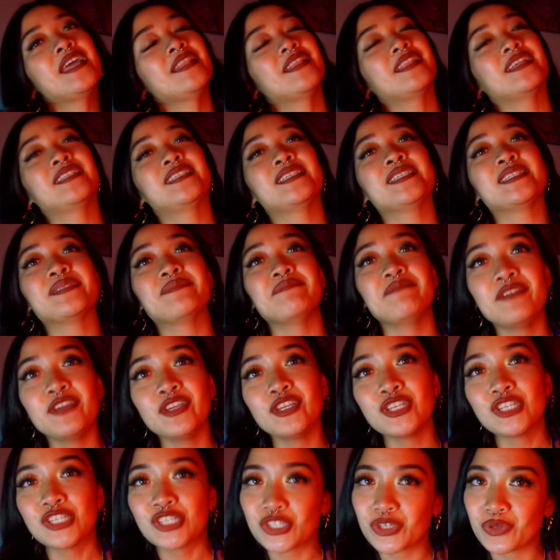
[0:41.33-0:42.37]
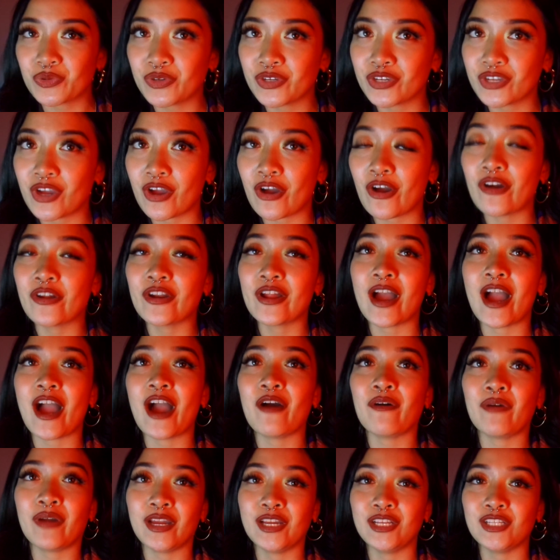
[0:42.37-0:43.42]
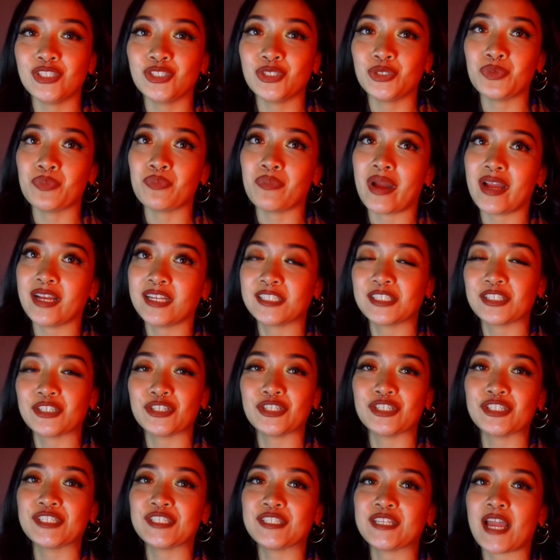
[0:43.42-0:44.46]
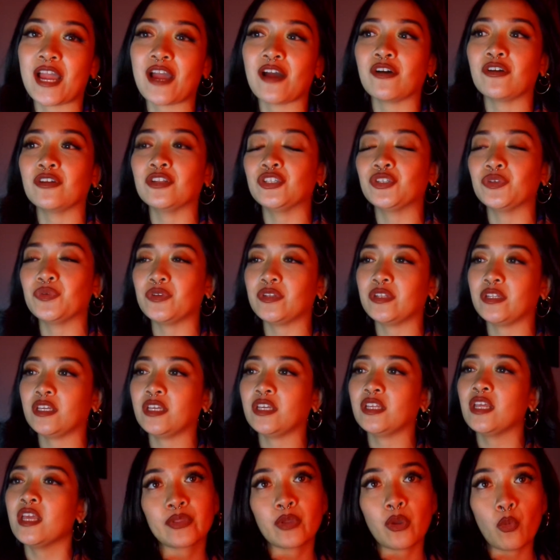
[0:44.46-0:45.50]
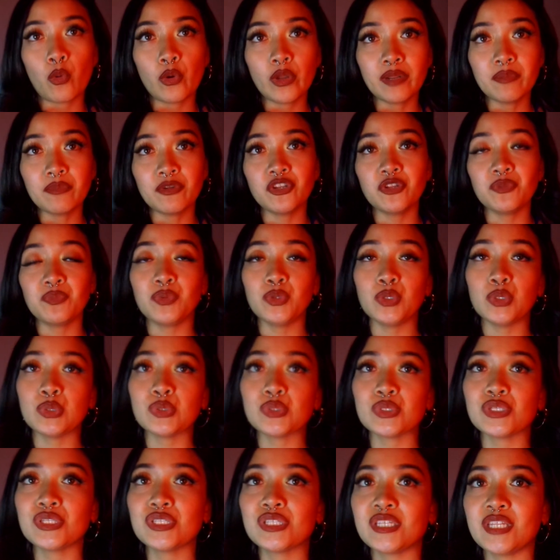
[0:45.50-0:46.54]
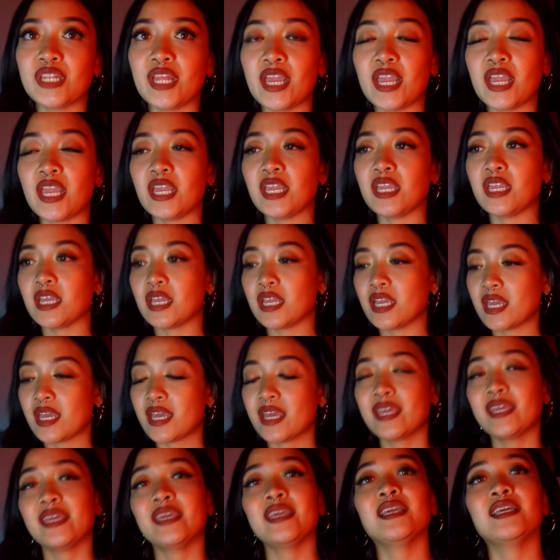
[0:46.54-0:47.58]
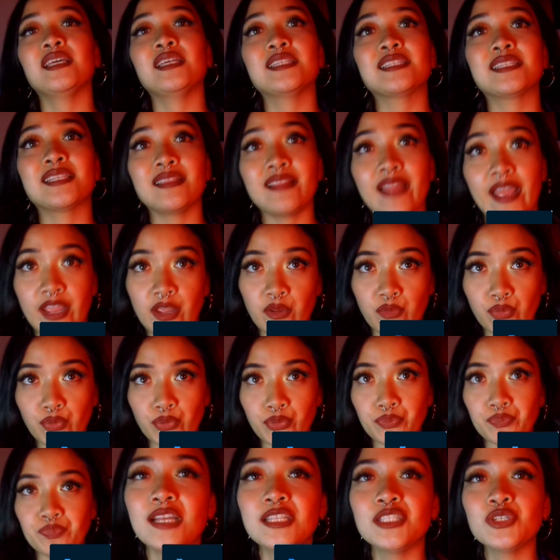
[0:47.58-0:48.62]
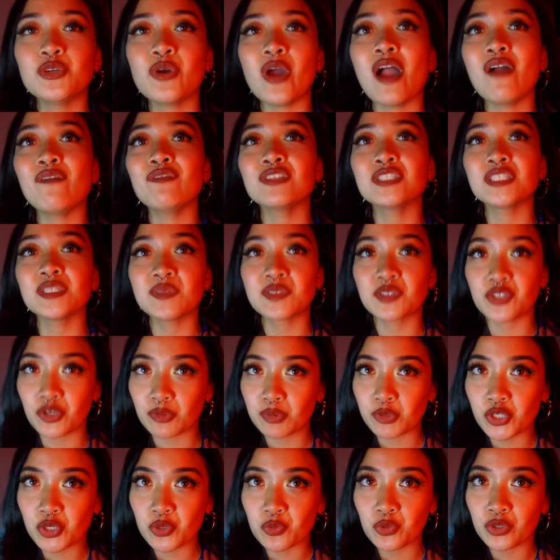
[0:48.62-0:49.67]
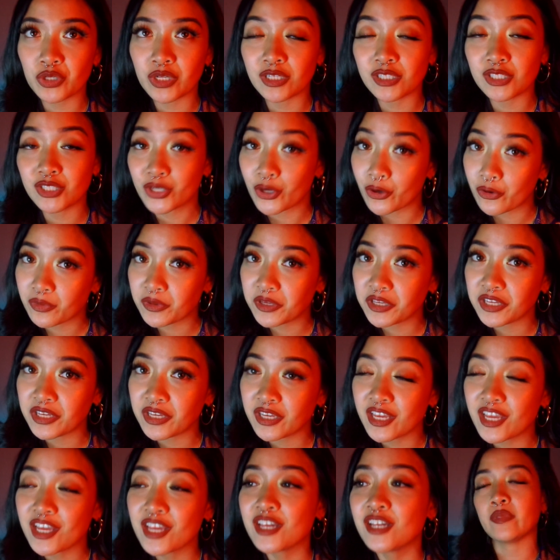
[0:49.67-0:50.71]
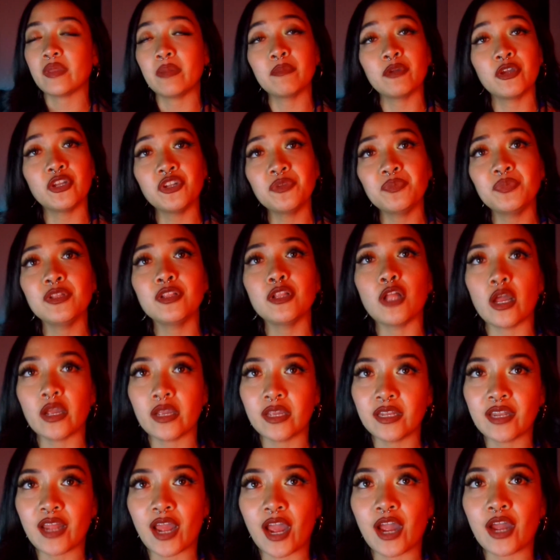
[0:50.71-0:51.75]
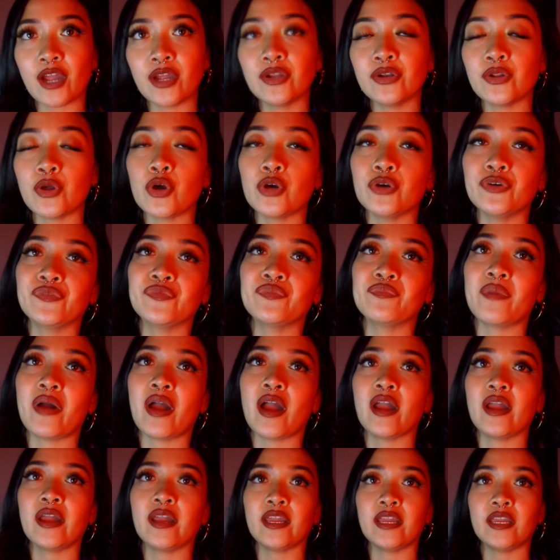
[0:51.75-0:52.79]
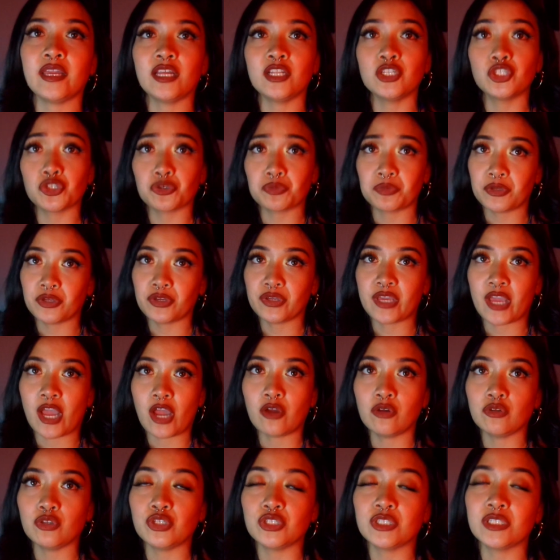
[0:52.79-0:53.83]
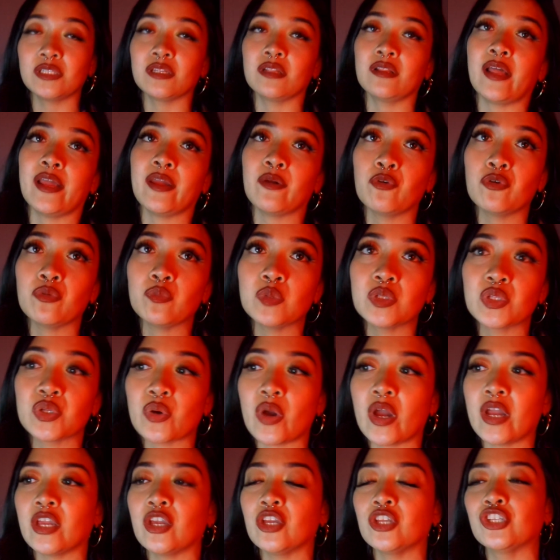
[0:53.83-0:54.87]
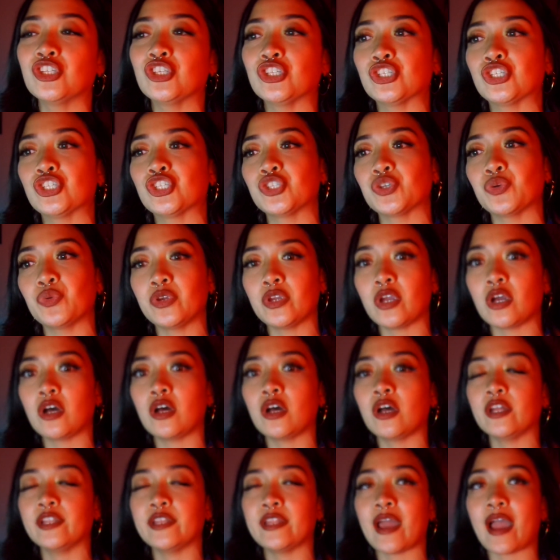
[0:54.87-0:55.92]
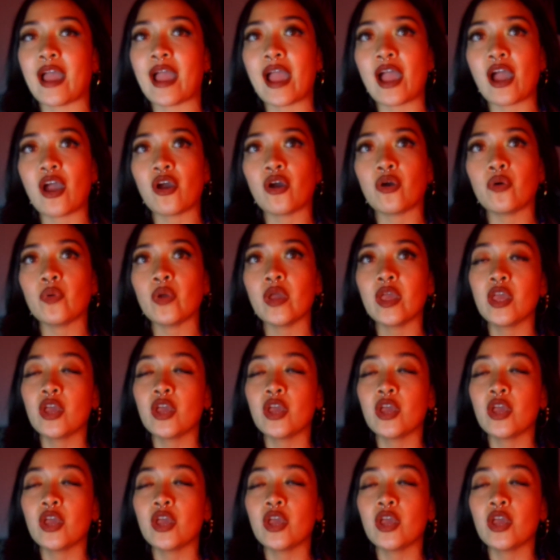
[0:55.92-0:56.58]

this is me showing out on how I do my certain style and doing it. What I'm going to be using today is Lightroom. I do have a subscription with Adobe. I'm going to be logging out of my Adobe account using the Lightroom so I could just show y'all on how